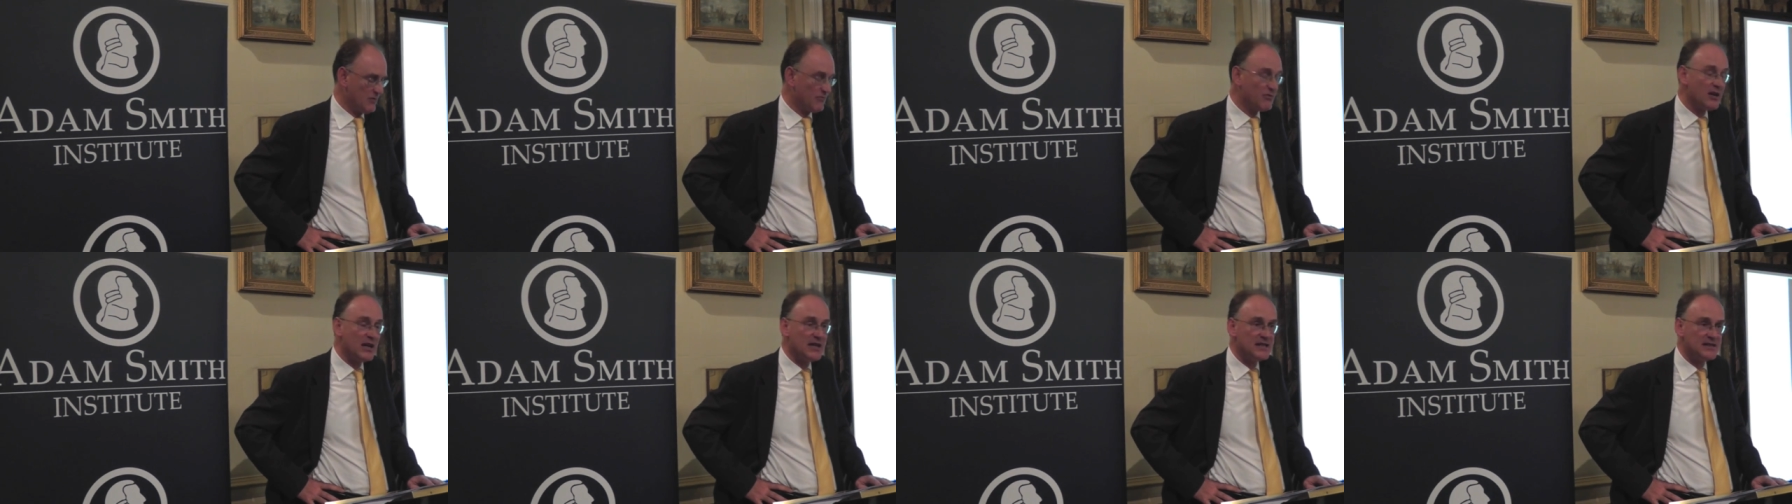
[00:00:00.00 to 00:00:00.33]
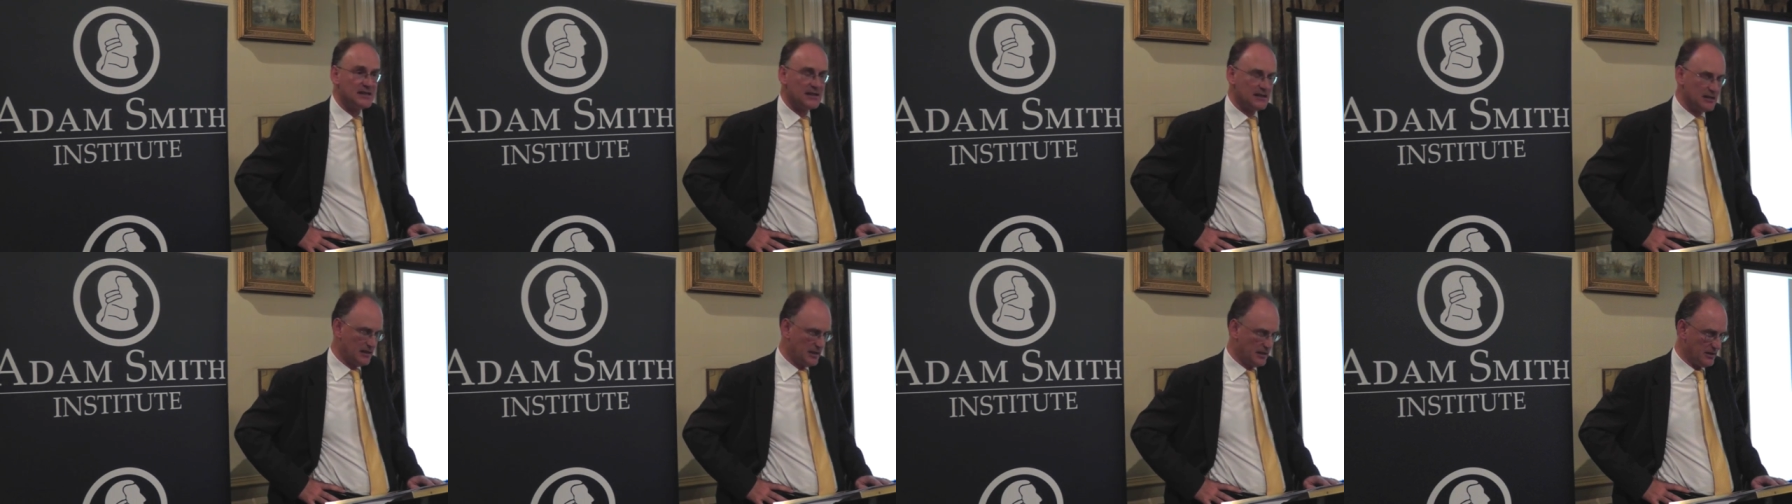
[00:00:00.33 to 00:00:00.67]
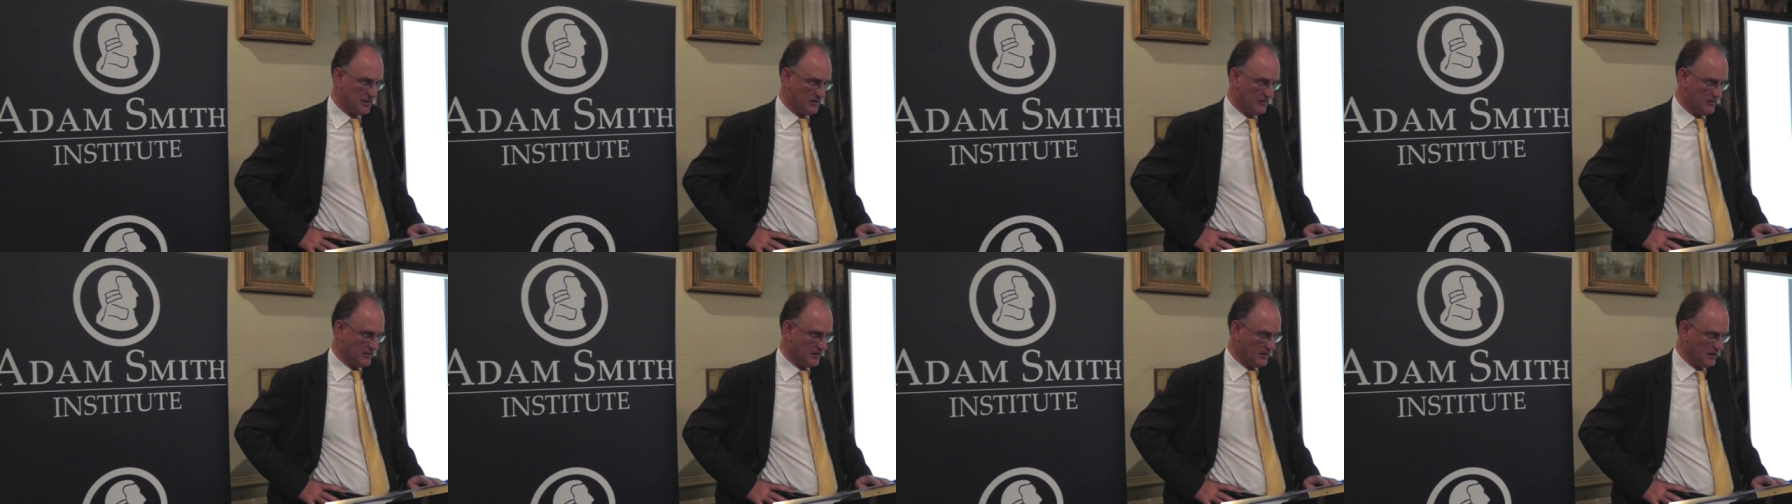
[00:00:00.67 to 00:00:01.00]
raising the,
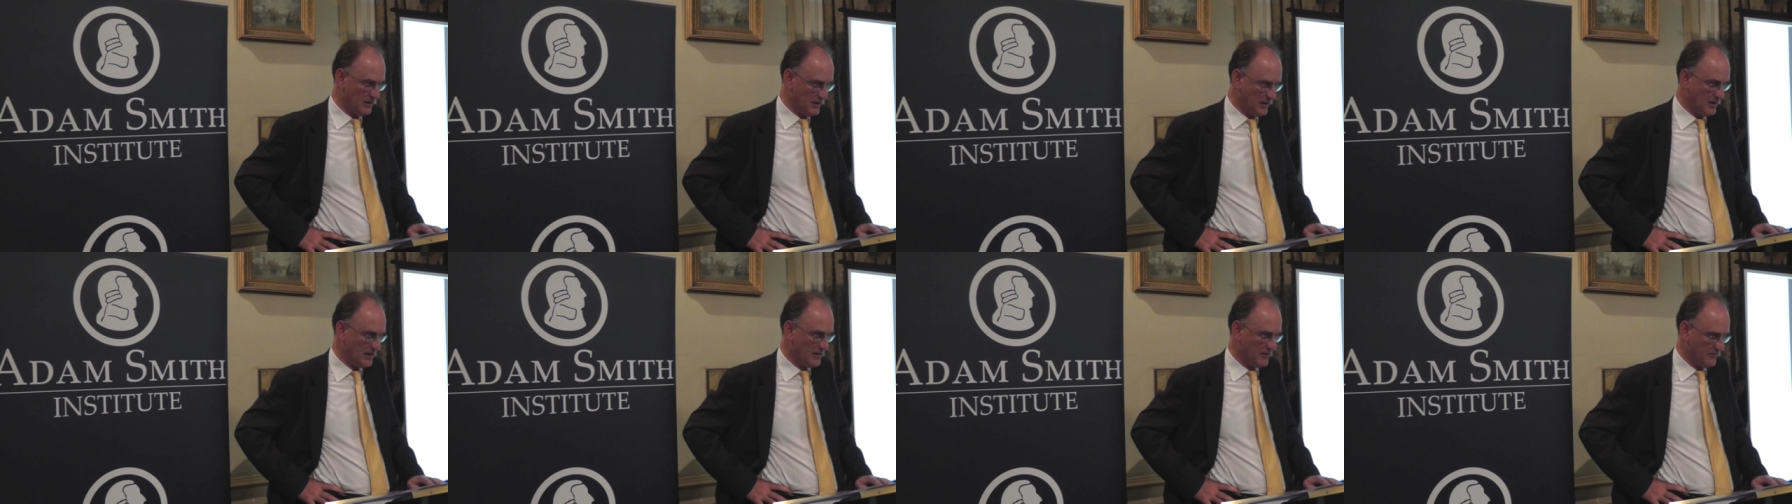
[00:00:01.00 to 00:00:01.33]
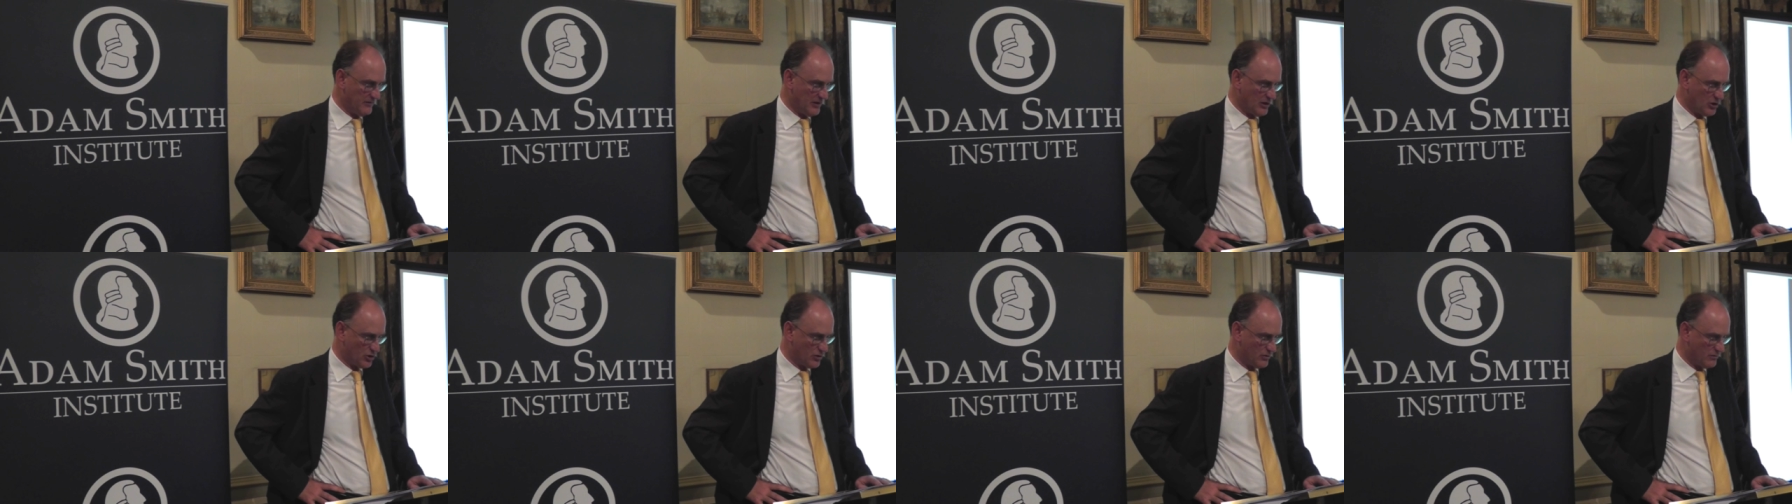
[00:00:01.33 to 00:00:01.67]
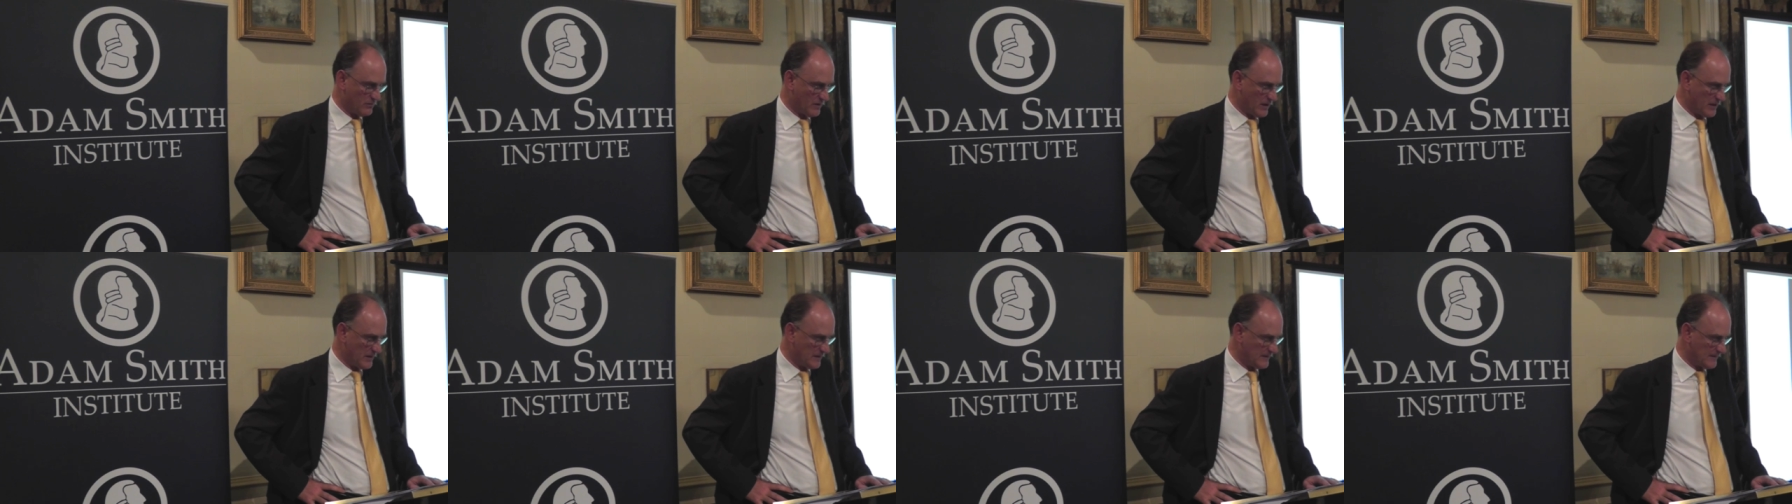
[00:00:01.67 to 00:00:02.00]
in, the
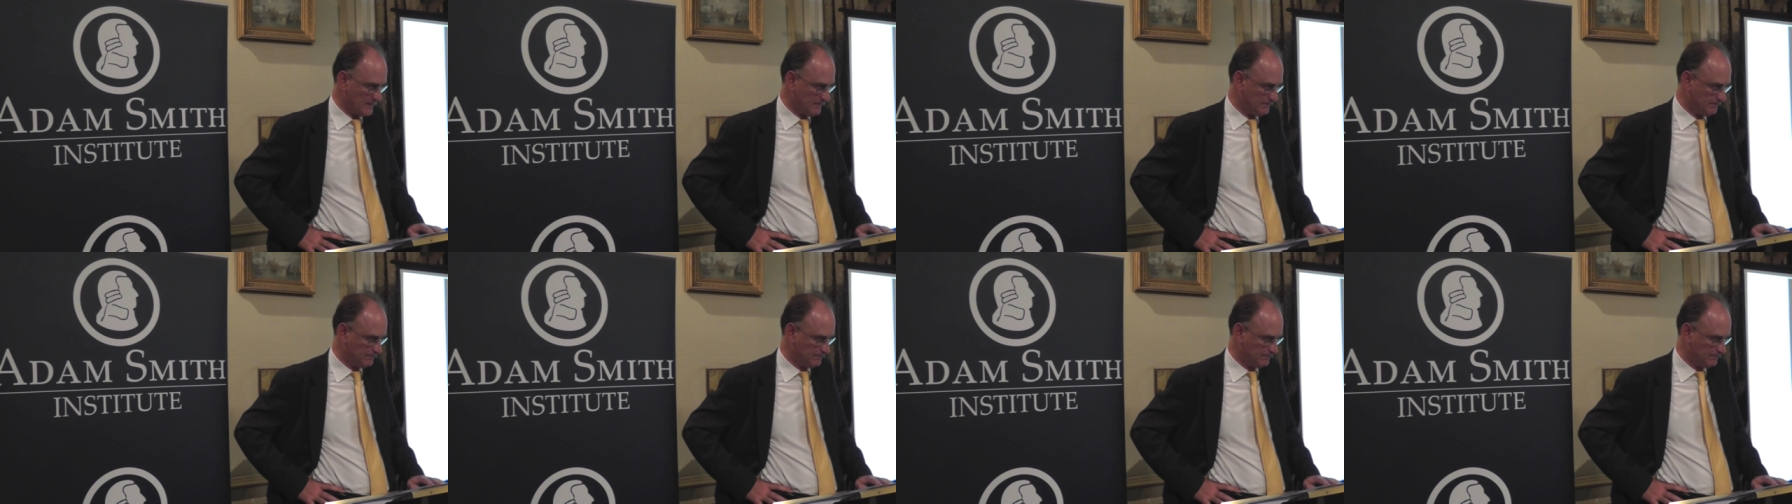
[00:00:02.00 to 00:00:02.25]
innovation rate.